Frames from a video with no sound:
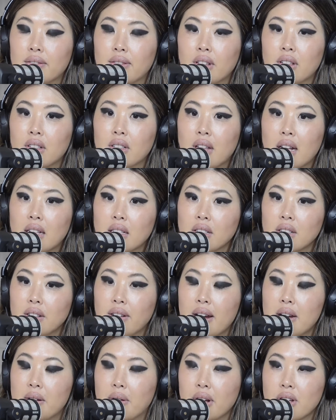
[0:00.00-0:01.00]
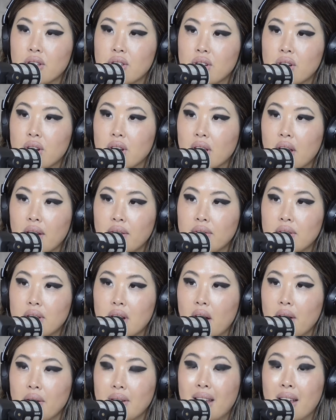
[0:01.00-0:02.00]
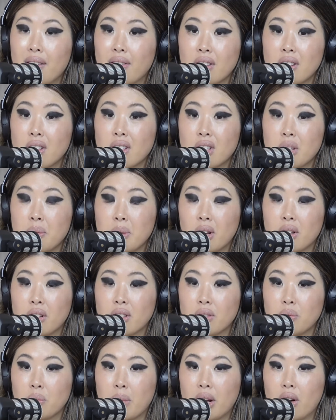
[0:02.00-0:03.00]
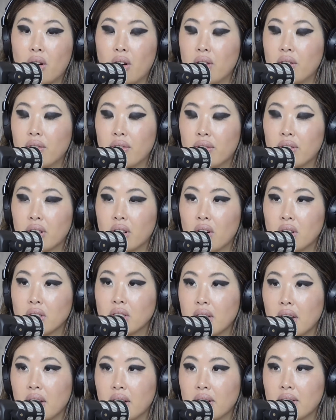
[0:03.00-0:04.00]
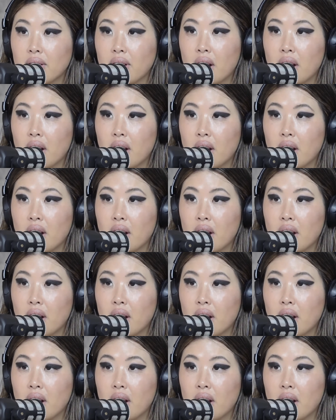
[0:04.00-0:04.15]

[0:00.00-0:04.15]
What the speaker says: Look, that's a great question because I never, to be honest, went on for content.